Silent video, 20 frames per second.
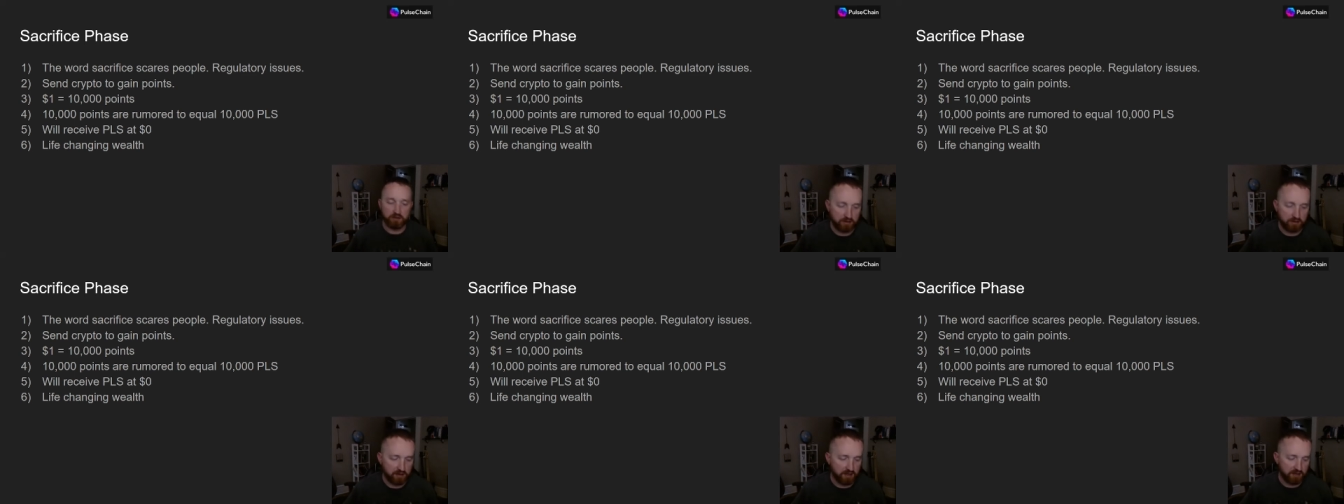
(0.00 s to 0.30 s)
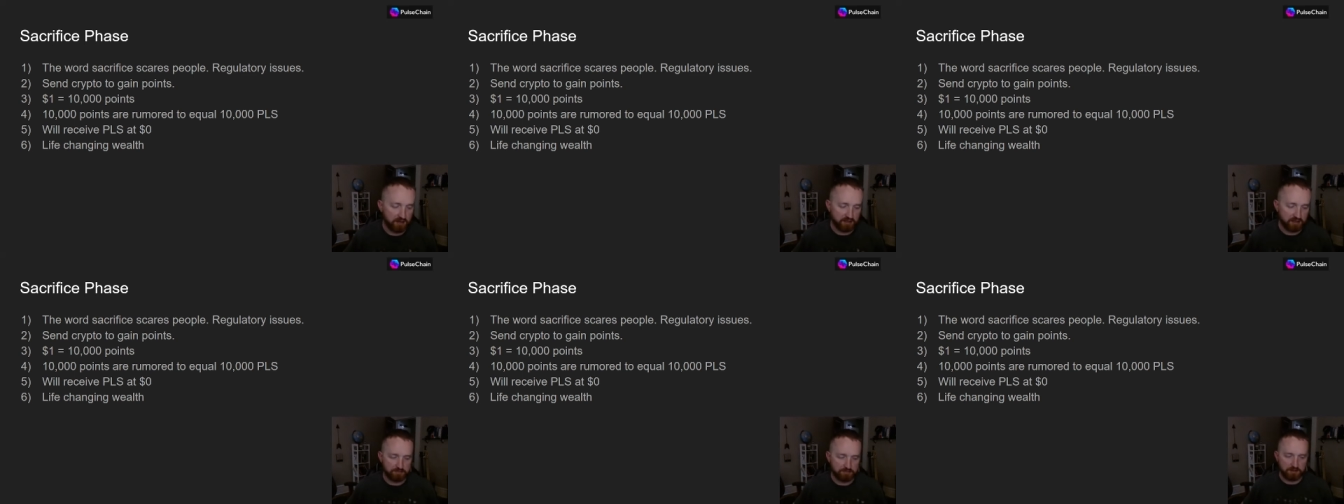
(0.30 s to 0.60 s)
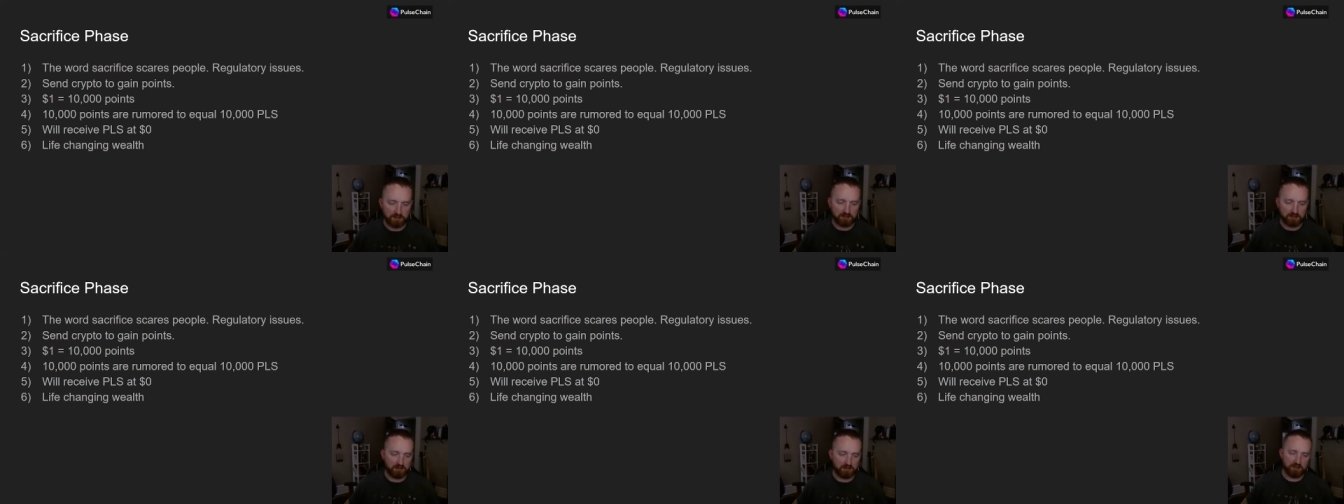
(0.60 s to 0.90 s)
not
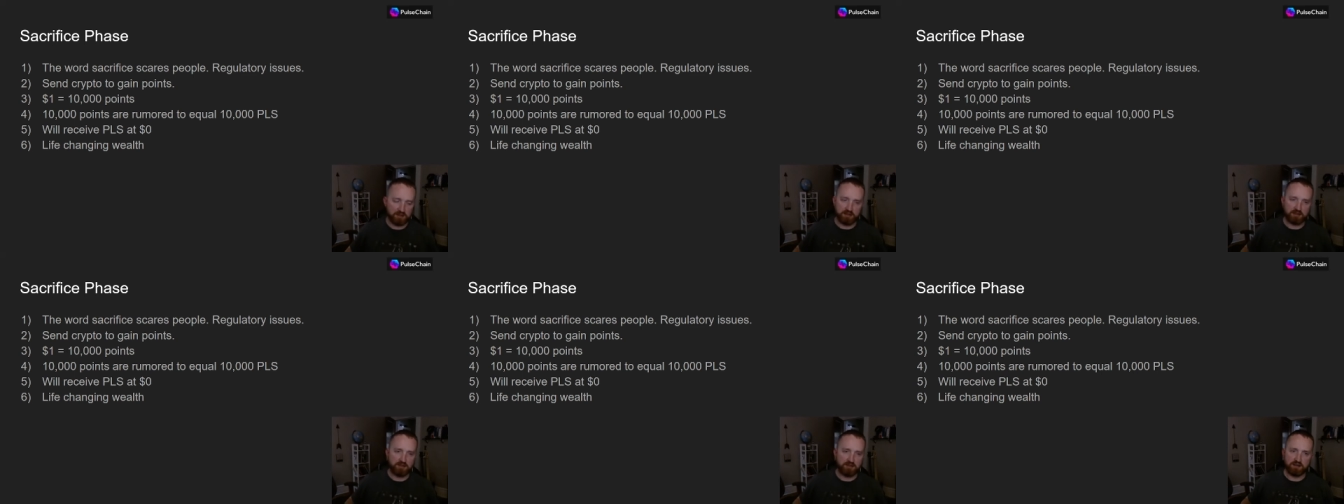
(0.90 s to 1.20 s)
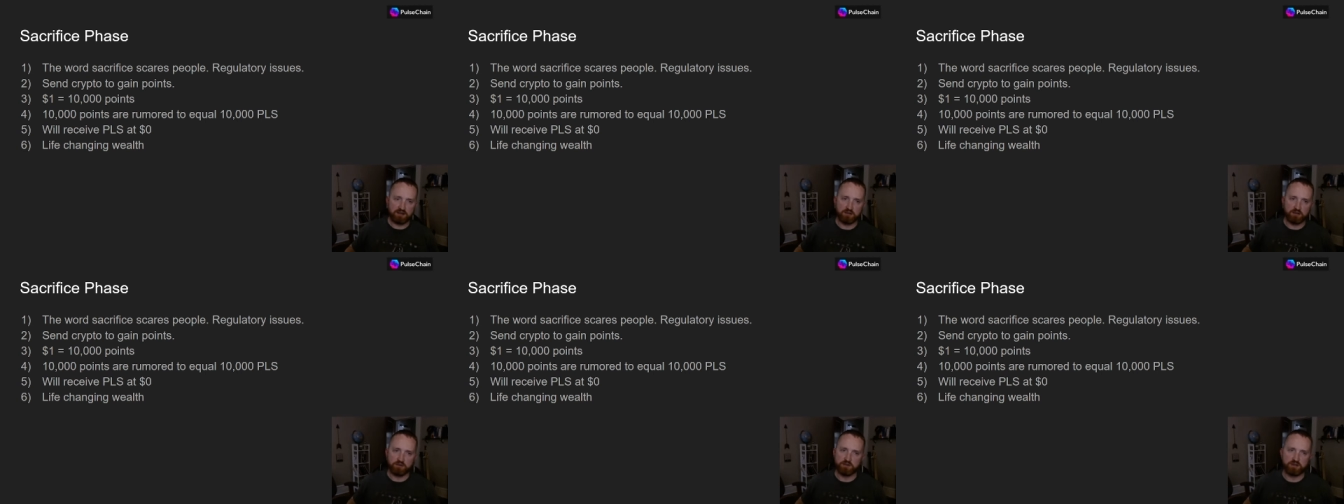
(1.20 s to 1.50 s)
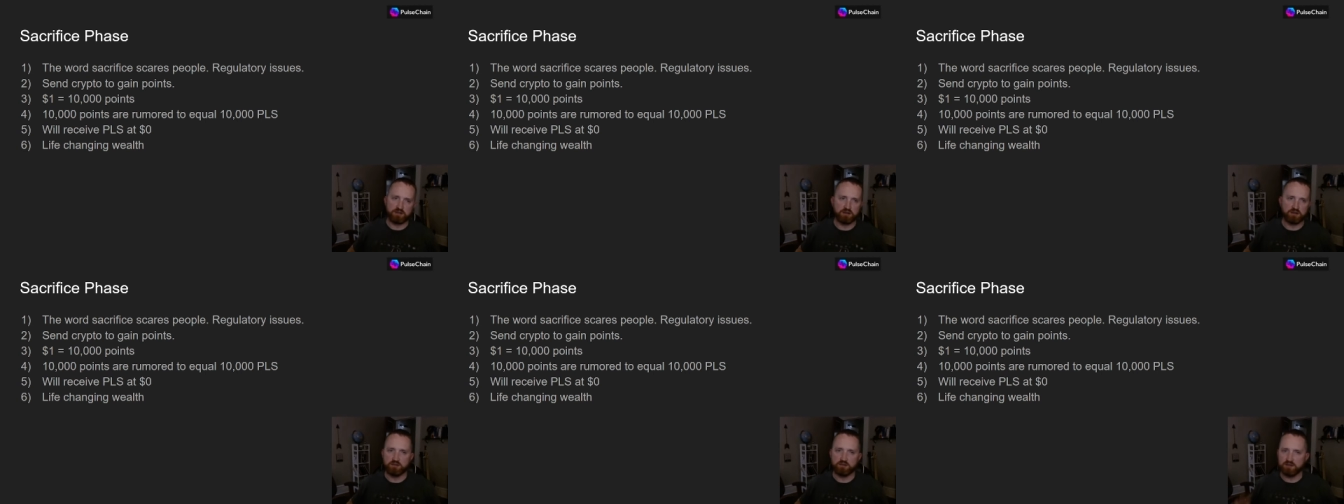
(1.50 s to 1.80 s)
expecting anything in
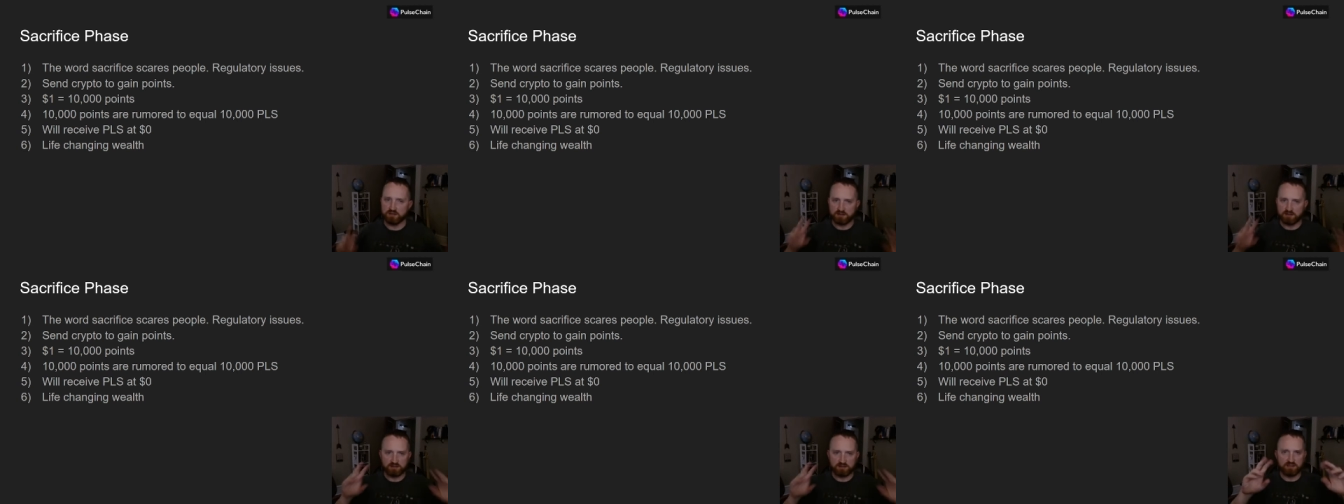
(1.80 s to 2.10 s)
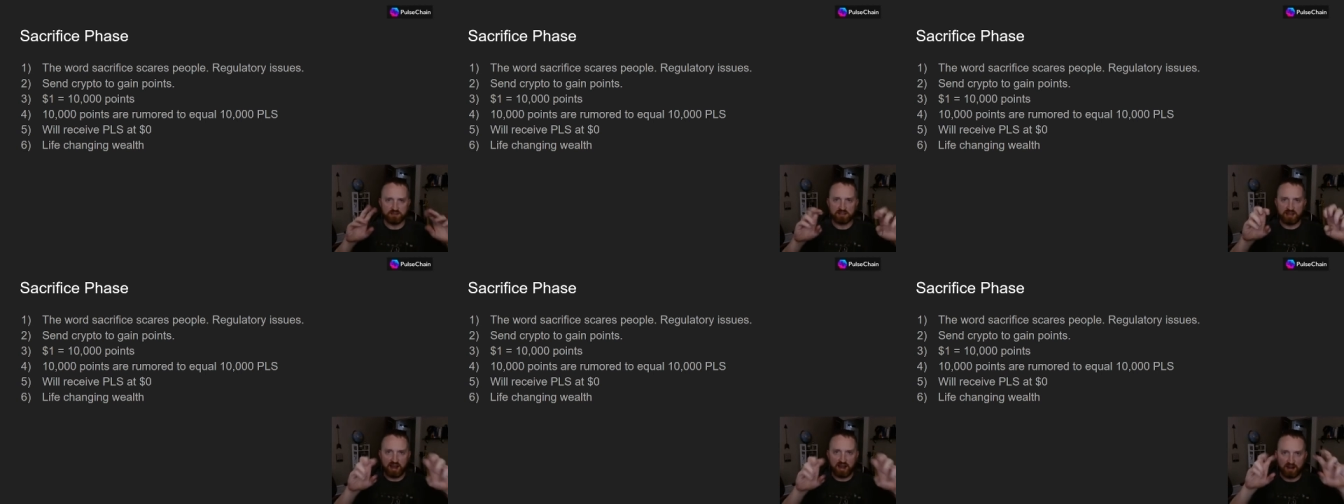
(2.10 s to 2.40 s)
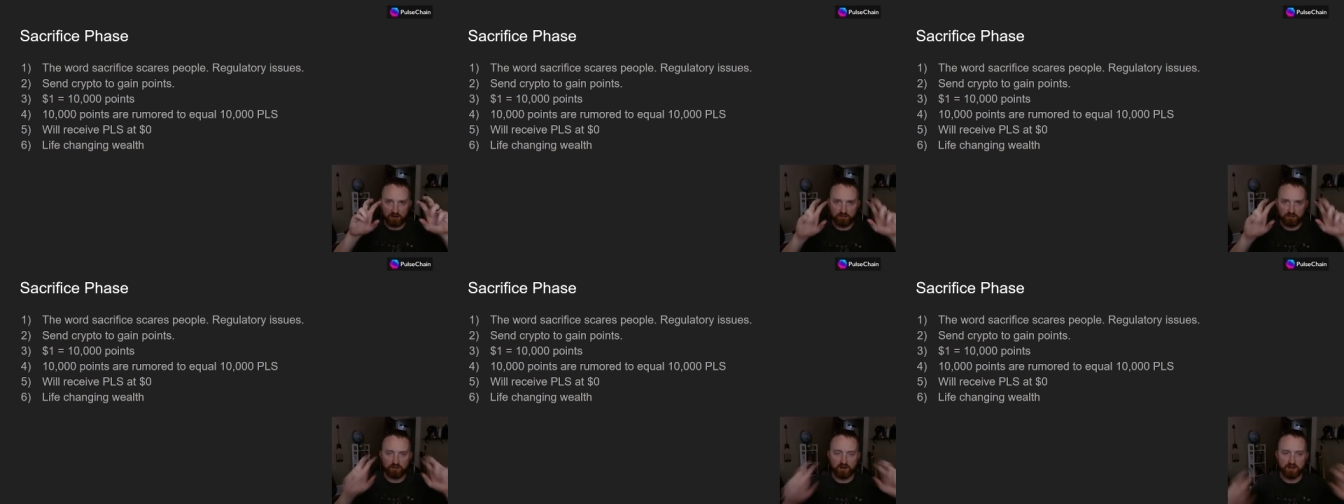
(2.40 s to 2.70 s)
return. This is a
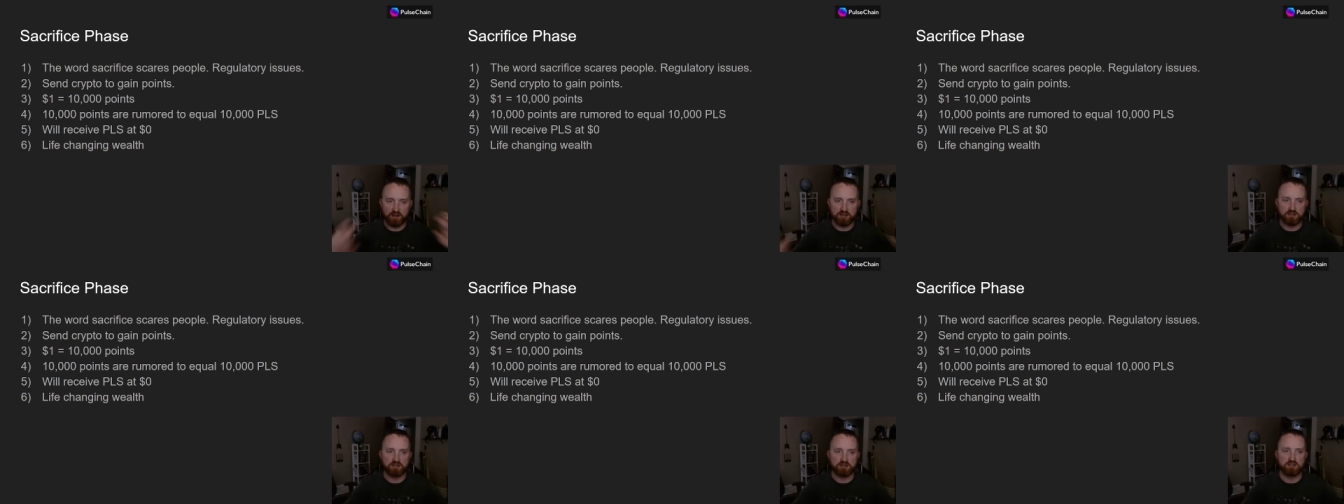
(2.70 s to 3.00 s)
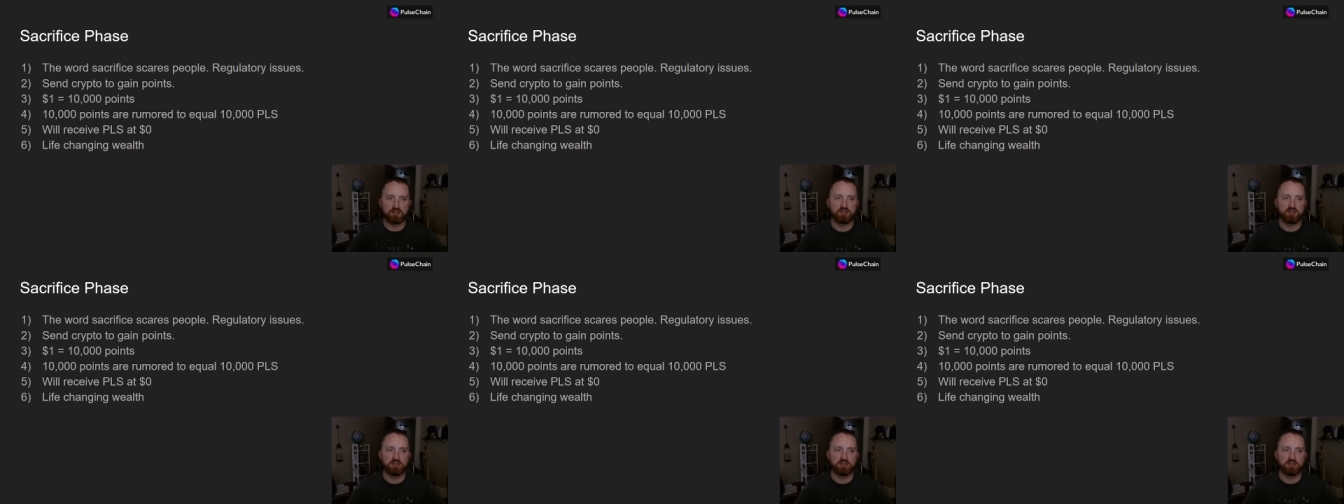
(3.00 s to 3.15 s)
sacrifice.